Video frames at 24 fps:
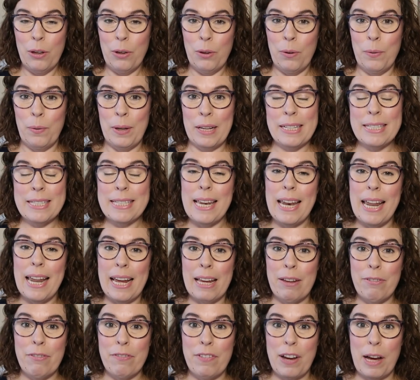who is
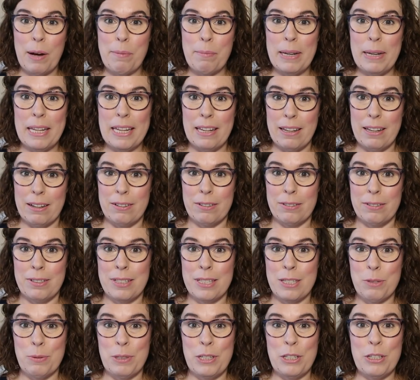Lay Family
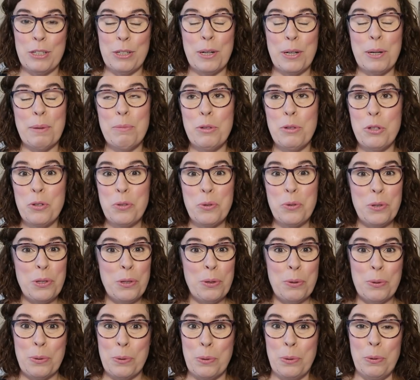Yarns, which I'm sure
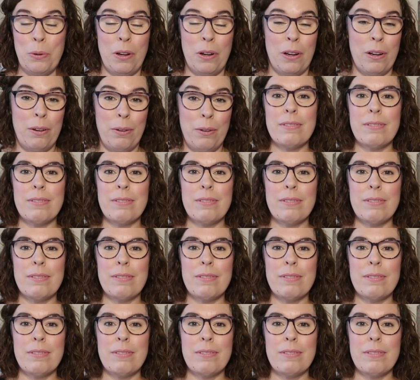you all know.